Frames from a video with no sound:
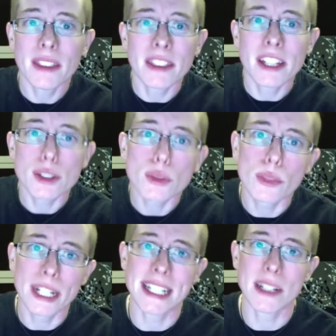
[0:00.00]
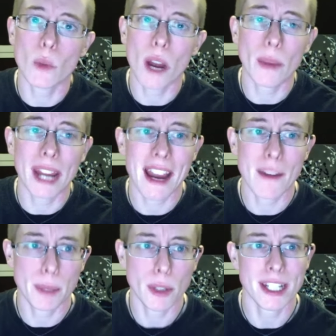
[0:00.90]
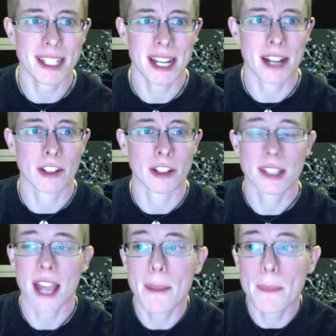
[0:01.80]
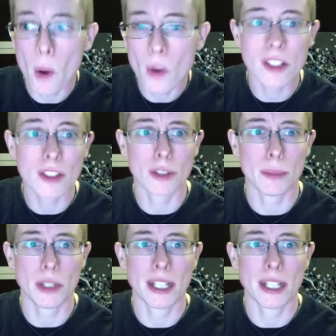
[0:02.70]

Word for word: there's a reason why we have beauty standards. And most of those beauty